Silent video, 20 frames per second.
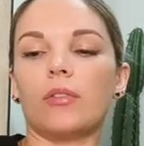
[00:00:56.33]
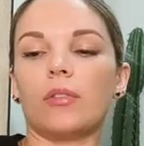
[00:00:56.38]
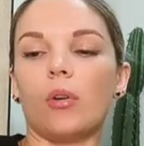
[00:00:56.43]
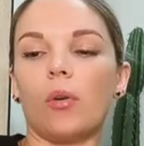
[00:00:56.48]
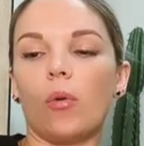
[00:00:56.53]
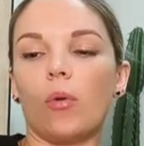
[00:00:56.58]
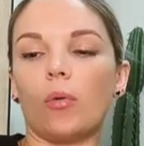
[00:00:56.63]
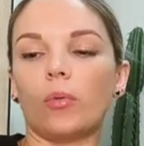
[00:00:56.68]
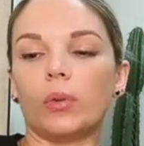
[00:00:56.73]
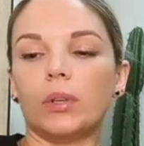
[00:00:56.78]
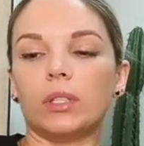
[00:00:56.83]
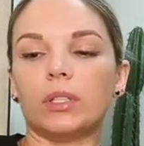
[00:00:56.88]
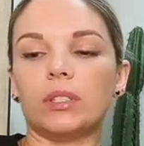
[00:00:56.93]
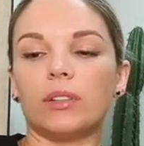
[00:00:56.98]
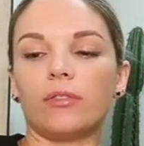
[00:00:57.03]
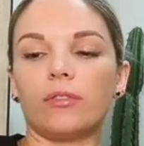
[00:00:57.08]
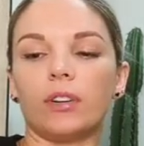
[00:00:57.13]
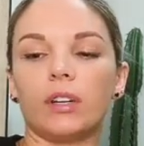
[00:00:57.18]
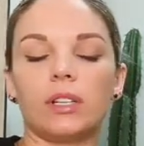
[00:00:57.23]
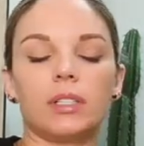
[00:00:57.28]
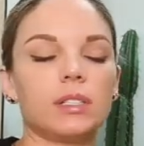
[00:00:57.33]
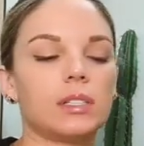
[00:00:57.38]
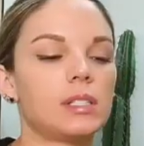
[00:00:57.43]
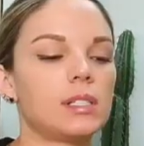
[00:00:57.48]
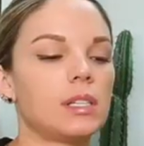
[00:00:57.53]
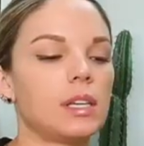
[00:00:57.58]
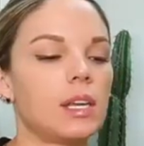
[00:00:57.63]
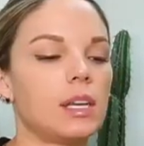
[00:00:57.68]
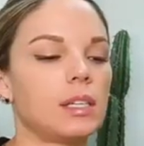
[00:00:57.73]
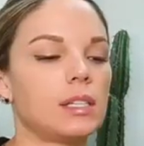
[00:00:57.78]
The only
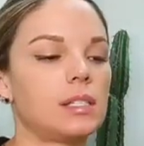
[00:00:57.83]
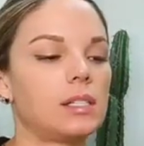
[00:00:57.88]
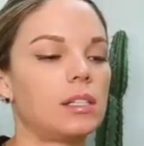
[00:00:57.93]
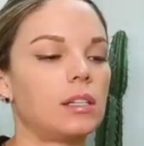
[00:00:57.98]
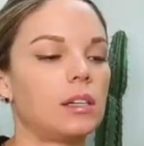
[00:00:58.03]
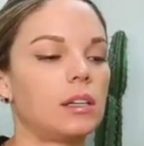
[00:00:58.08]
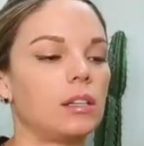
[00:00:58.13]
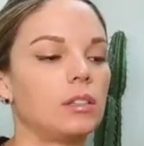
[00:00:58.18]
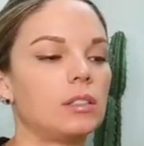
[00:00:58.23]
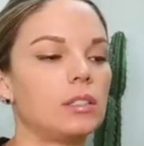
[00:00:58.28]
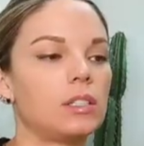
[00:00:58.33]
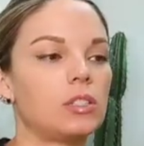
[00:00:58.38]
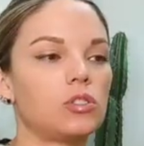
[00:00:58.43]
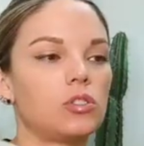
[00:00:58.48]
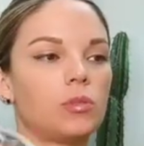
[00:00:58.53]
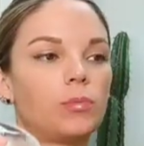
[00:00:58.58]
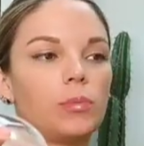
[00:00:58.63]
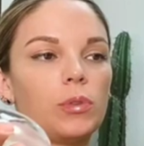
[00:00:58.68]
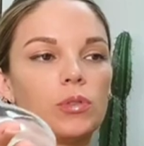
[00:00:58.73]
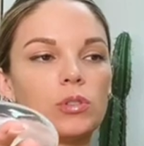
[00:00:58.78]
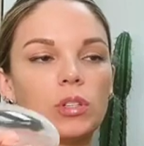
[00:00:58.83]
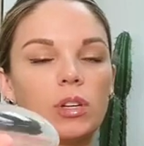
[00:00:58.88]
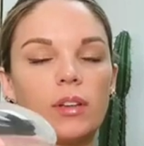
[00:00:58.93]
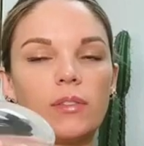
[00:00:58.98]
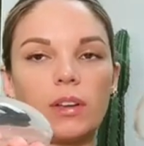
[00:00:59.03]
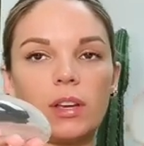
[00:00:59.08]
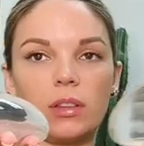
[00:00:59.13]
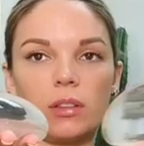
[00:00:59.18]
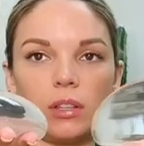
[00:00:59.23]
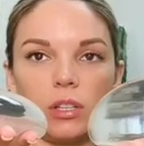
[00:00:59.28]
difference is their distribution
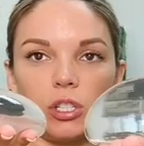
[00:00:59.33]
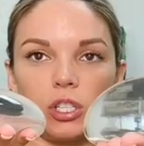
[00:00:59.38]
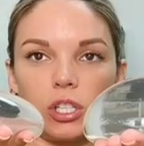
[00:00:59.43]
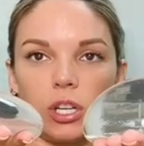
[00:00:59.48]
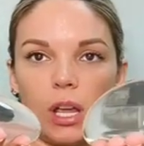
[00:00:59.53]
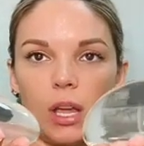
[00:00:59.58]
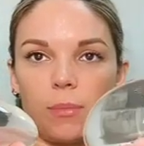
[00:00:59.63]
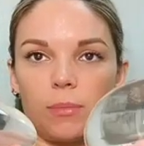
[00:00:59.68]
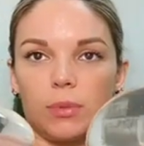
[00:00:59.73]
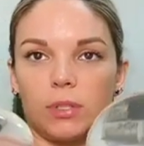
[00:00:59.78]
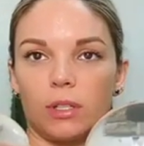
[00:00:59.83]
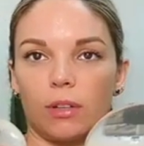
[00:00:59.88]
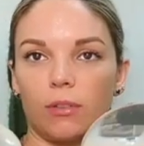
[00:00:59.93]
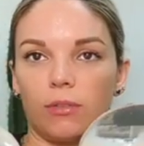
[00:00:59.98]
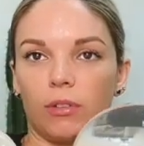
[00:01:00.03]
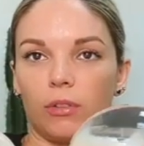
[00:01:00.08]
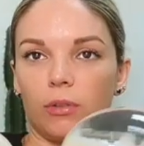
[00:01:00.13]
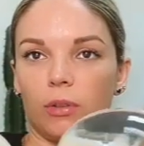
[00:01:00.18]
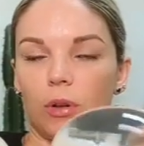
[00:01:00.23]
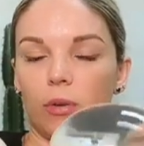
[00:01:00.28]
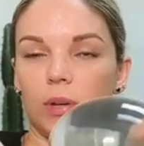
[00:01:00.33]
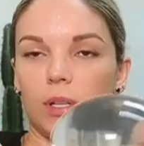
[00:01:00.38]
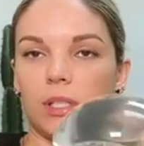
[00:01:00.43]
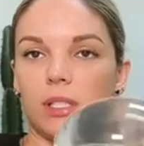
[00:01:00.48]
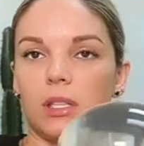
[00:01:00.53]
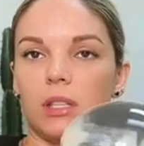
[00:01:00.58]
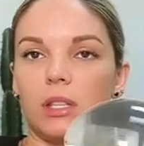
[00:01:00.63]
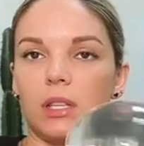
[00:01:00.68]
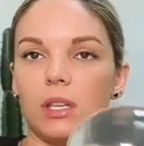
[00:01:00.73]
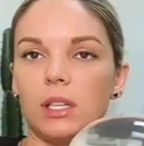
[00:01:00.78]
of it and the shape. So if you'll
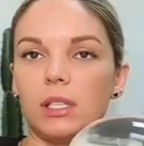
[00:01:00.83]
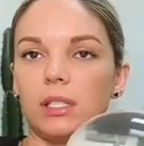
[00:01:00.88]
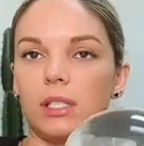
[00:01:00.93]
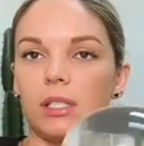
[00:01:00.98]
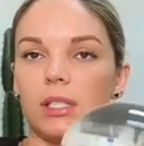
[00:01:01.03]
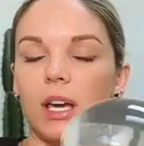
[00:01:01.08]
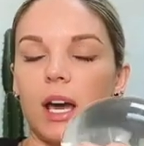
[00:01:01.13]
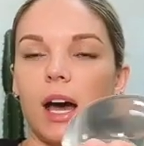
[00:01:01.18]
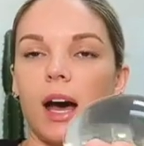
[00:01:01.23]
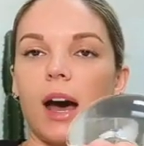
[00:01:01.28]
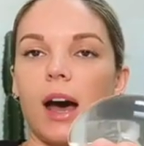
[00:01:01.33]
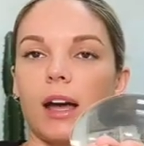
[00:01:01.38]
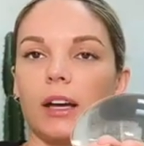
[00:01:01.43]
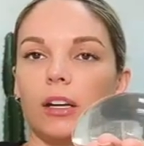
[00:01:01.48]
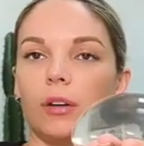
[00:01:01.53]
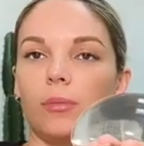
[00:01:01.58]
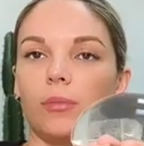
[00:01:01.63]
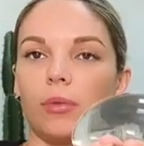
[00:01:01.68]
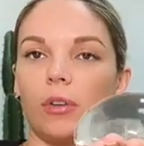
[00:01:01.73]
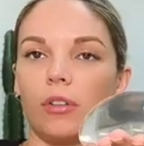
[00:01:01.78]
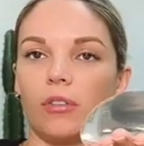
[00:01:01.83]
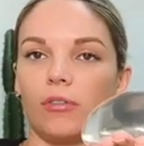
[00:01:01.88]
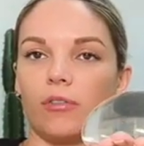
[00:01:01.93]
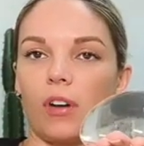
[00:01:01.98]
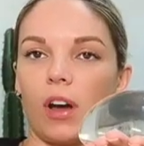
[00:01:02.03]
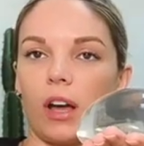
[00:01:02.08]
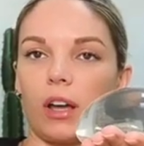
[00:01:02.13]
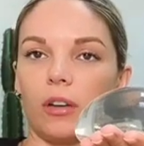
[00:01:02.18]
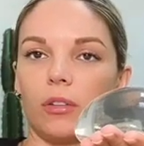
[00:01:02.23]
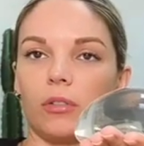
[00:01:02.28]
notice, this is a higher
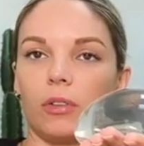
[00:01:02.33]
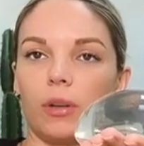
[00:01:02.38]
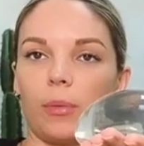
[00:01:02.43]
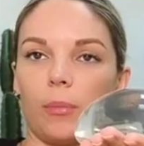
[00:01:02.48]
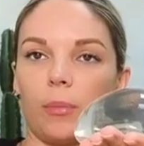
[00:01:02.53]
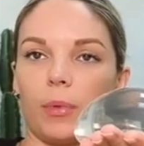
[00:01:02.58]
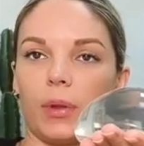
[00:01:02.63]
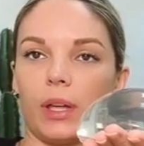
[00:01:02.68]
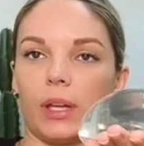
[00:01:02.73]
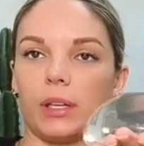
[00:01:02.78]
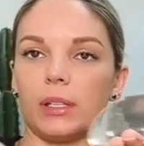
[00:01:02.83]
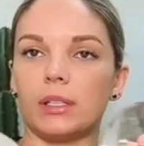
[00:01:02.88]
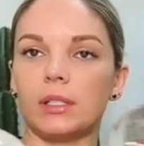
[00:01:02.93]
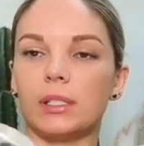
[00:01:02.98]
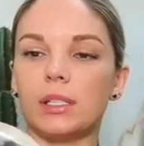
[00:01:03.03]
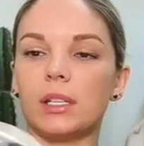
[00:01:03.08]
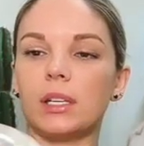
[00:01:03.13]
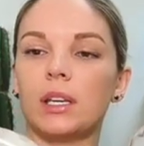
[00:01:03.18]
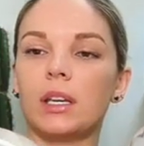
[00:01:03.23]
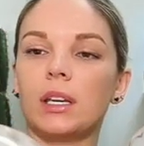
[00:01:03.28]
profile implant